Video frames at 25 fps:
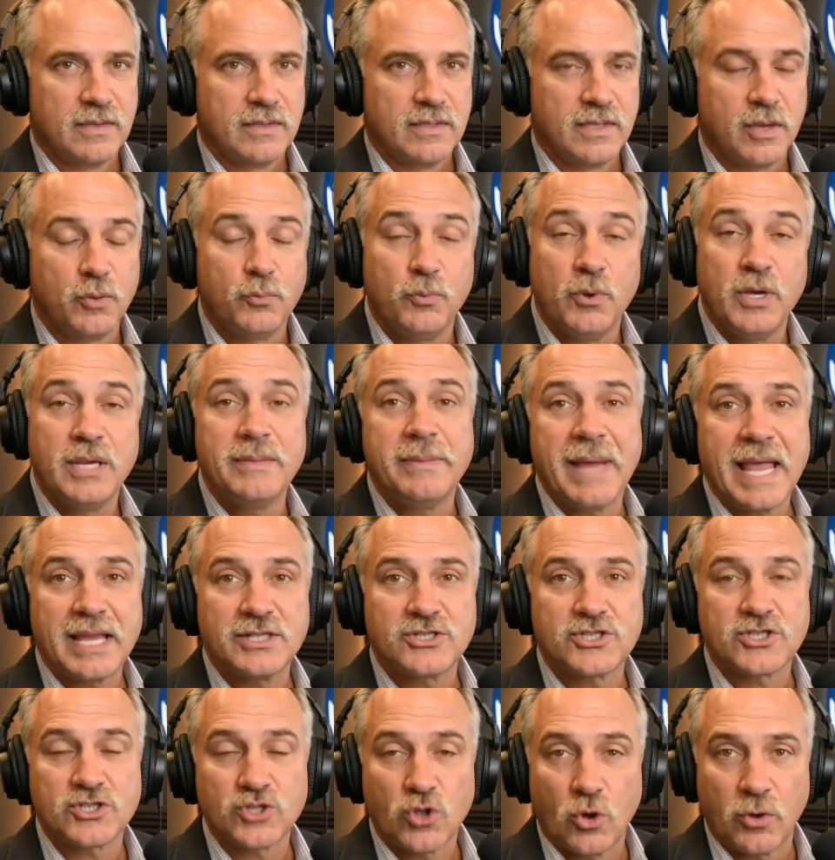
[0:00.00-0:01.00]
The
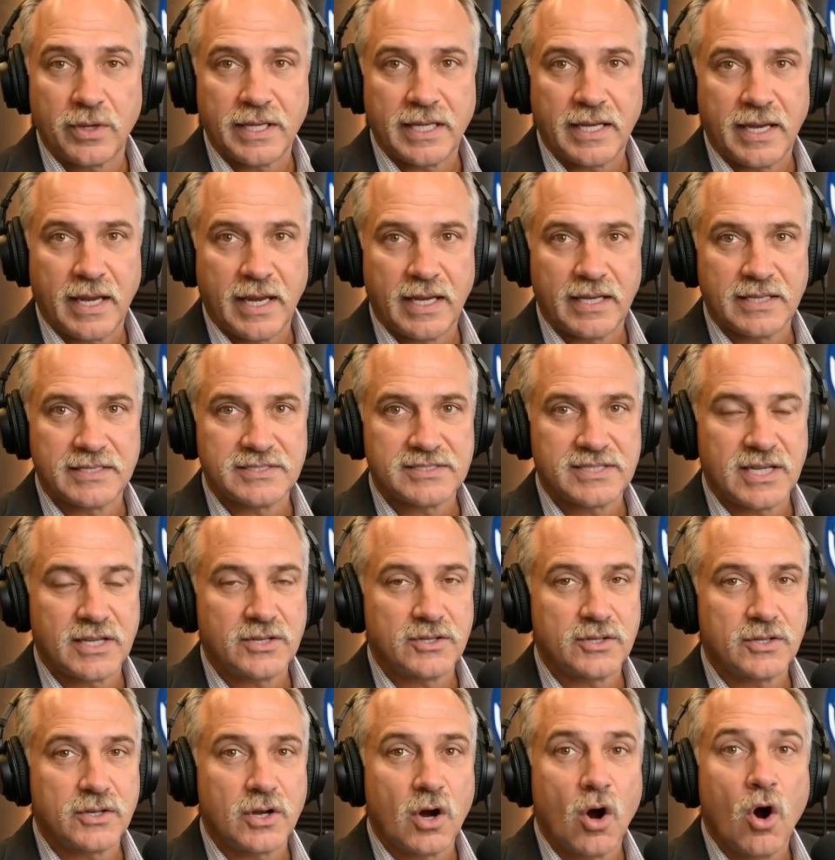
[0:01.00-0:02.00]
pre-match storyline
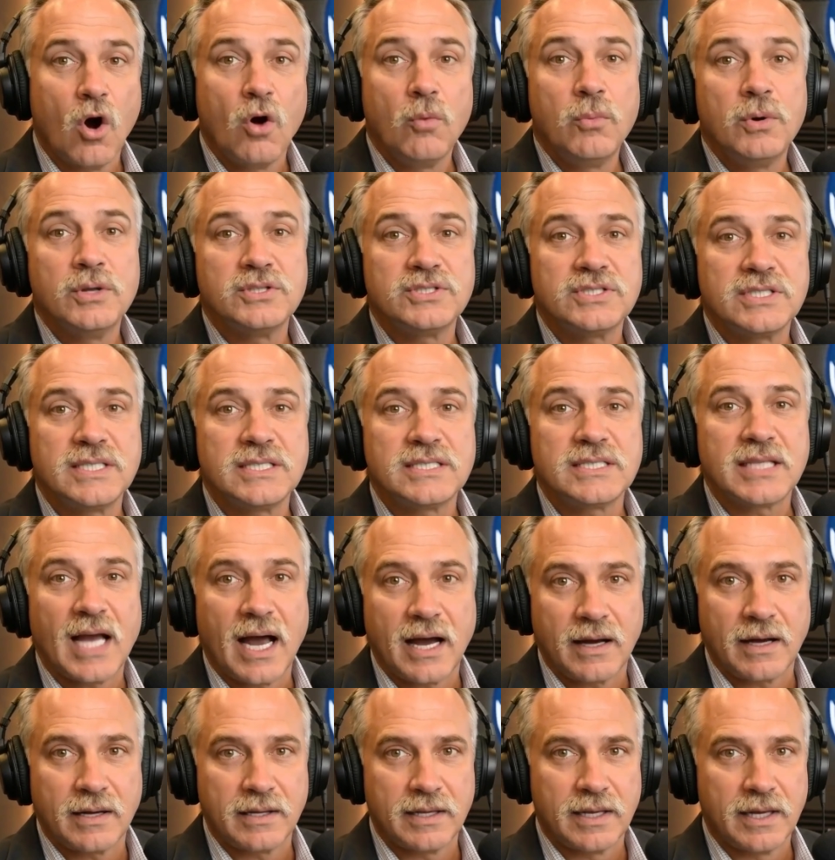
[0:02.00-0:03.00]
centered almost
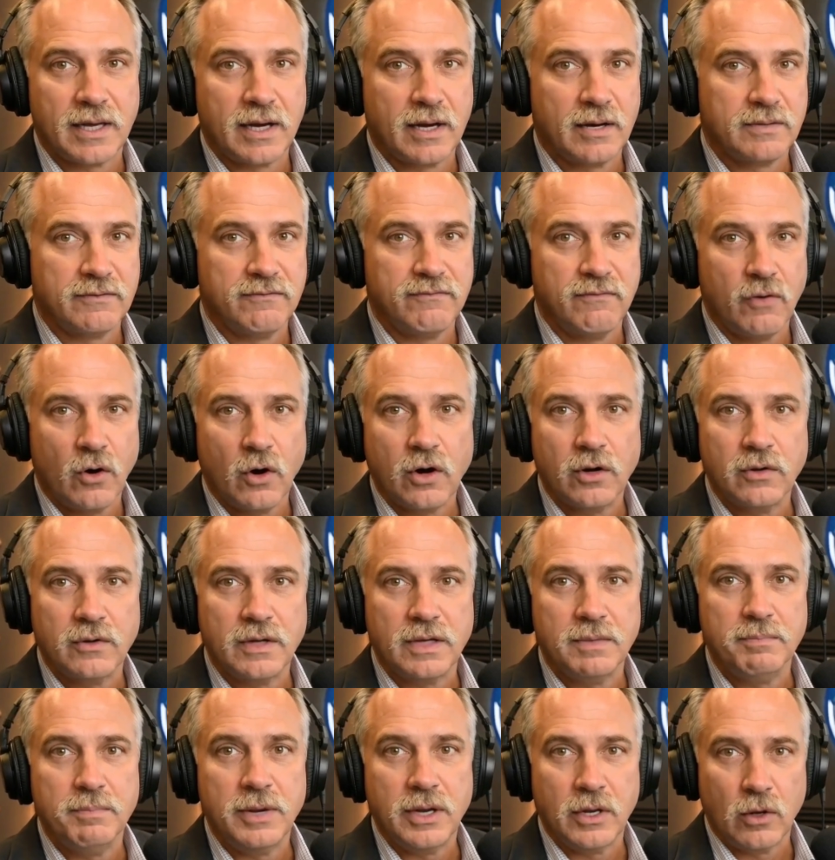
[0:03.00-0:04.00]
entirely on
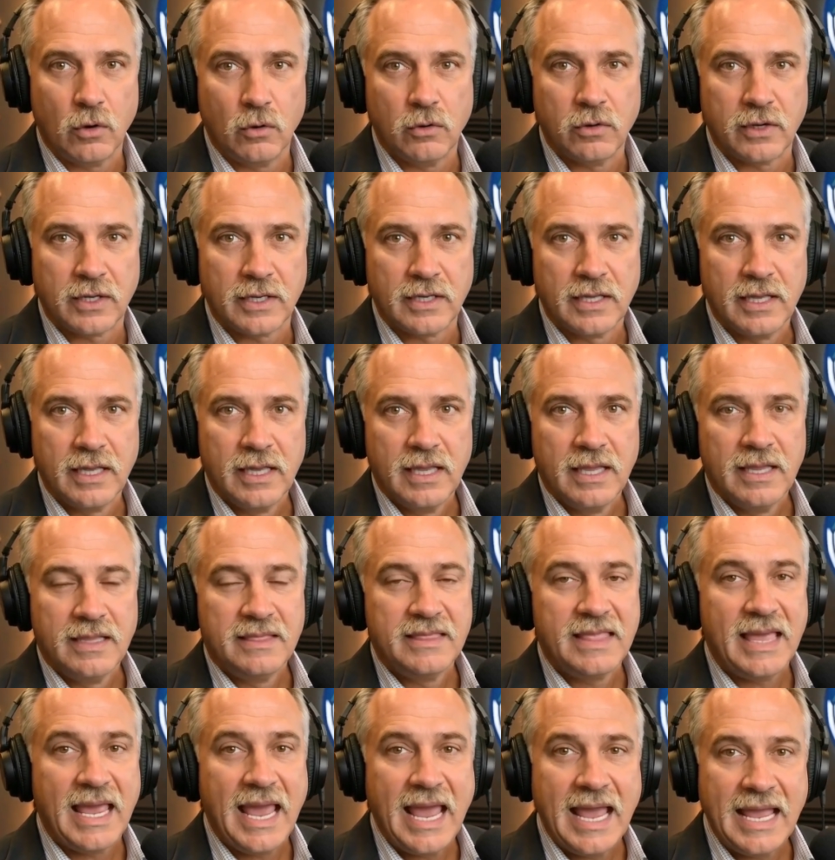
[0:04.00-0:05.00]
Folarin Balogun,
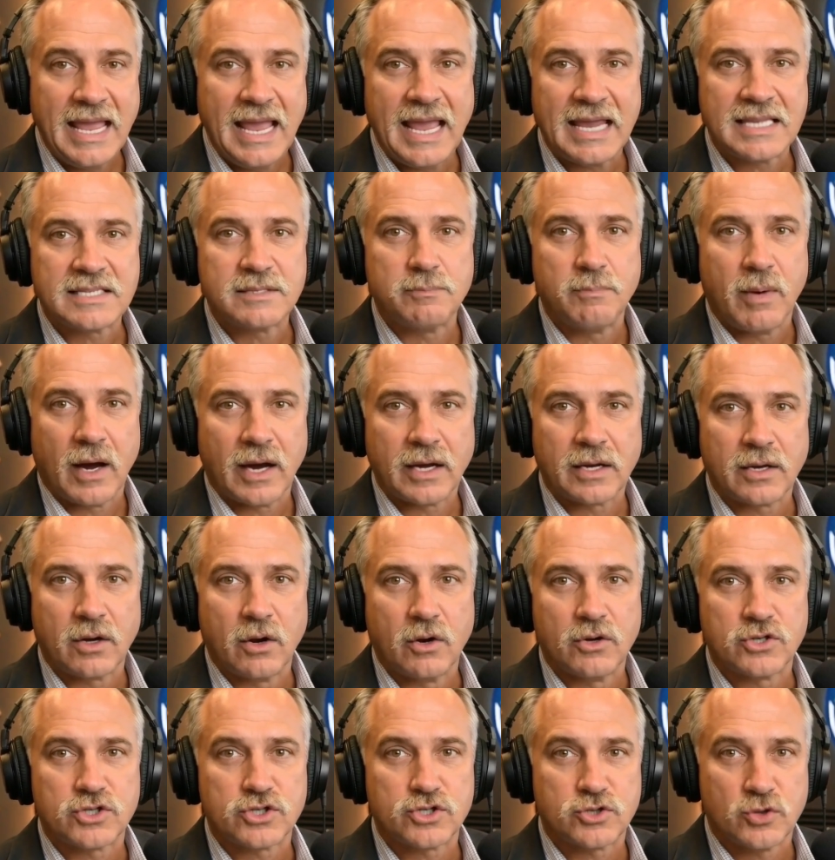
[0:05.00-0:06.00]
the AS
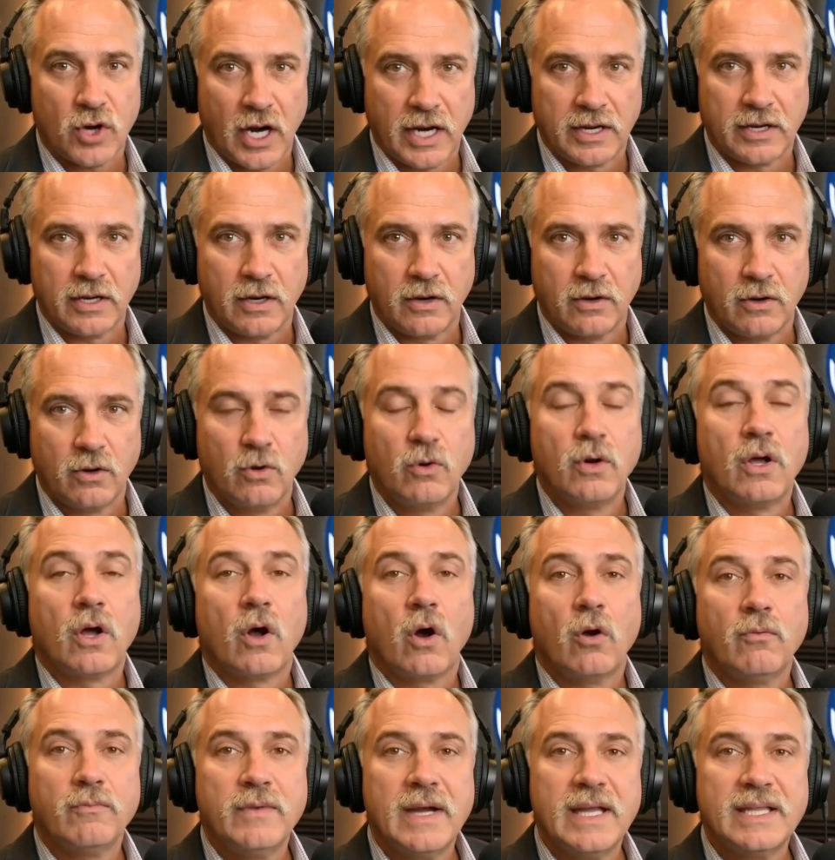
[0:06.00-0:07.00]
Monaco striker who had
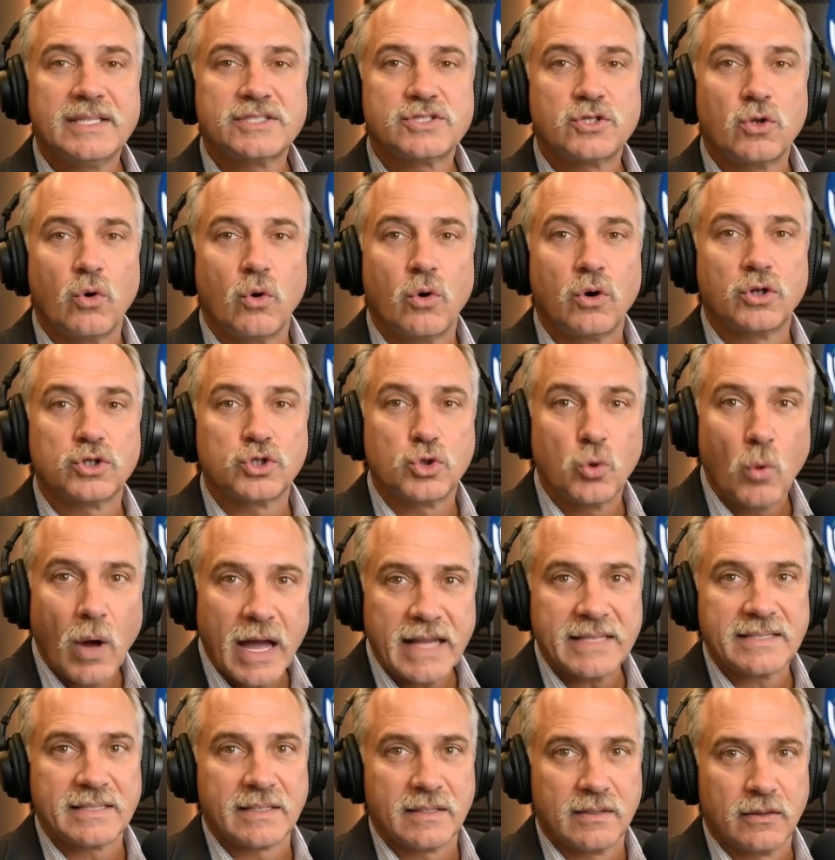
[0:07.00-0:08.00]
already scored
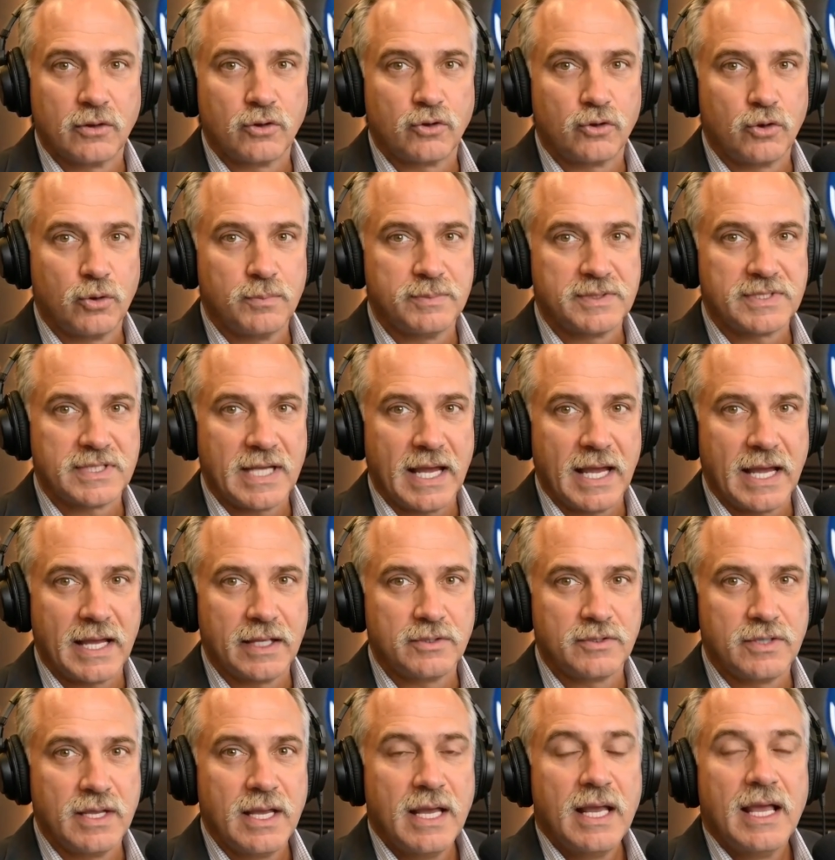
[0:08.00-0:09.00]
twice in the group
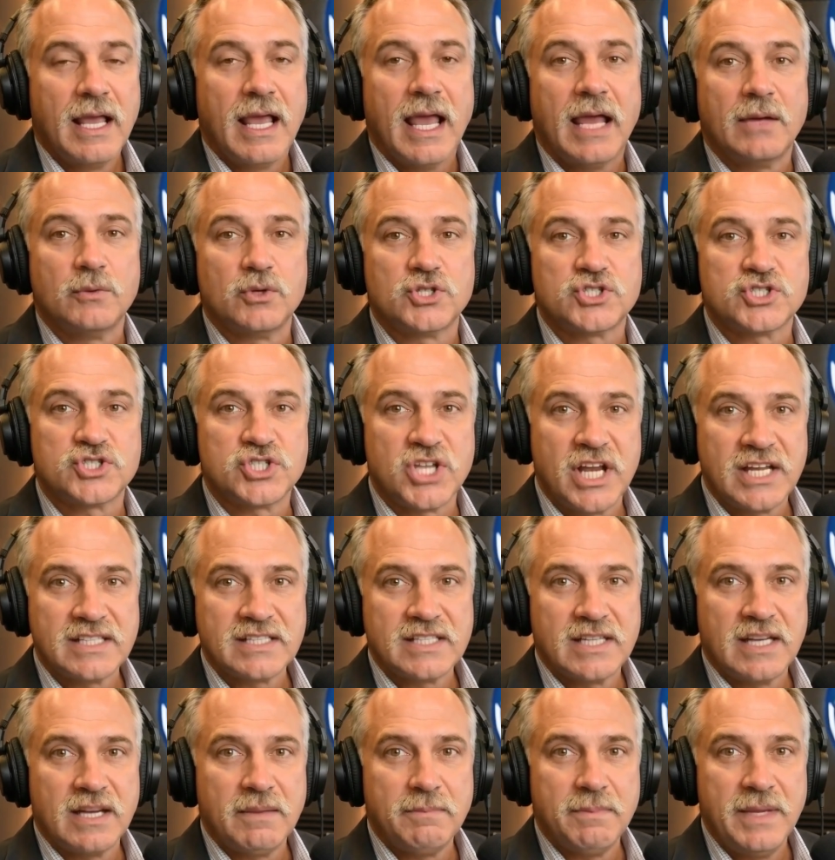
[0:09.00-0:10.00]
stage and was
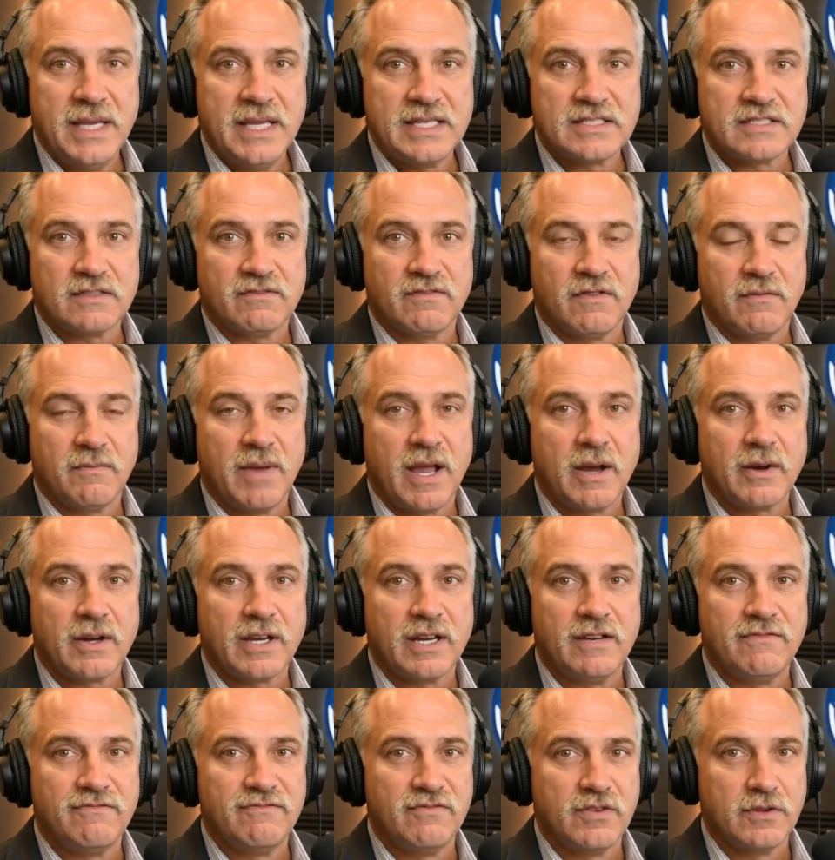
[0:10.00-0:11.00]
chasing a piece of
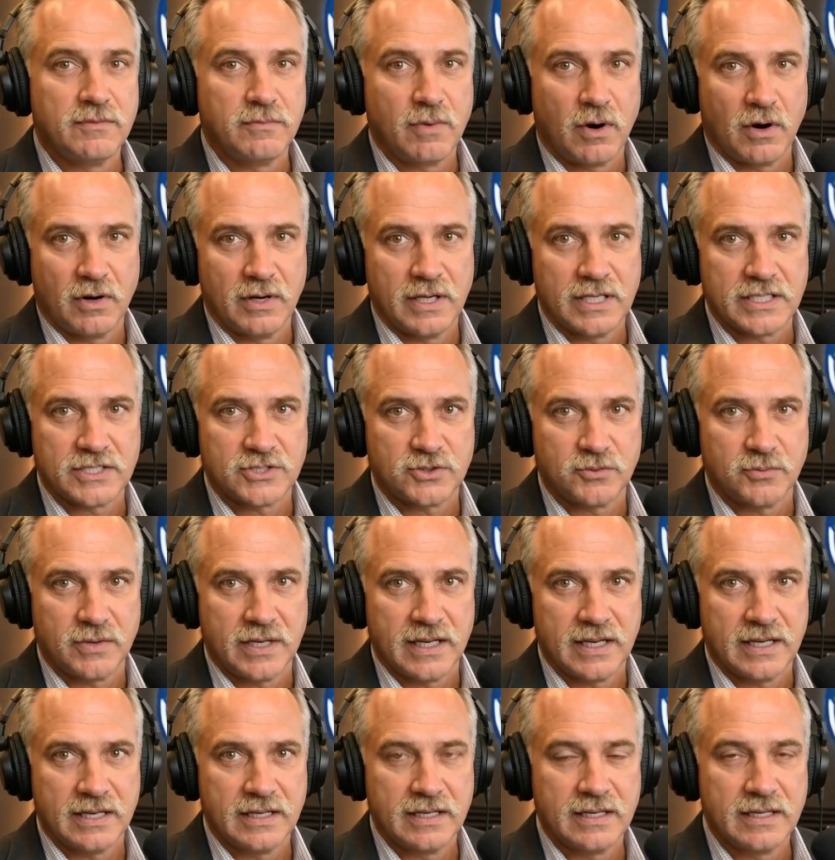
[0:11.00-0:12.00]
American football
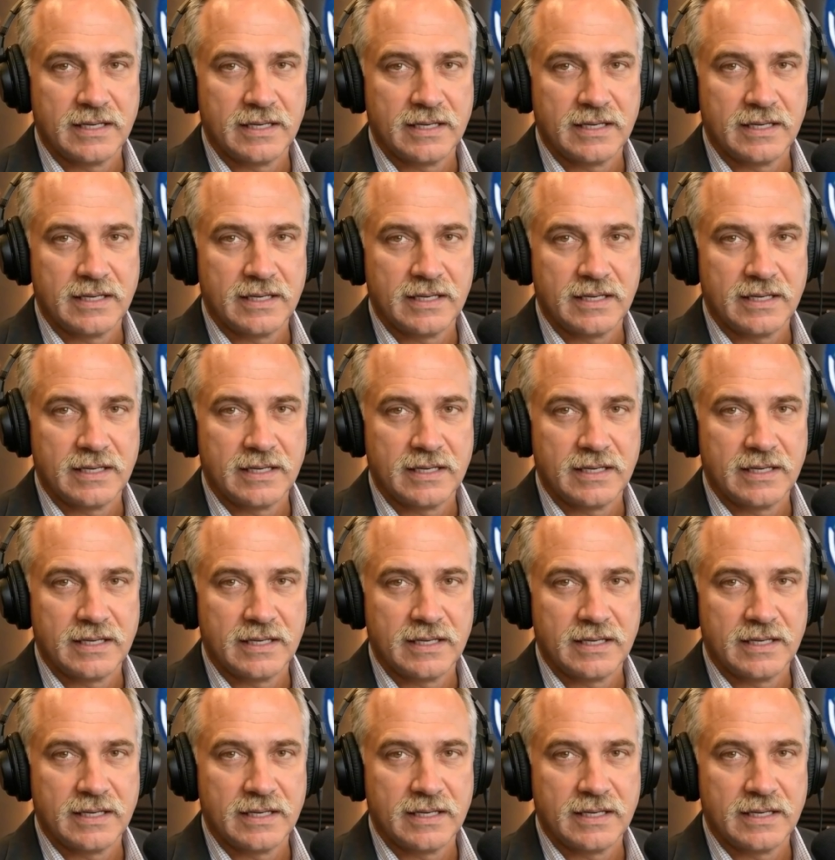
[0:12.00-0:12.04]
history.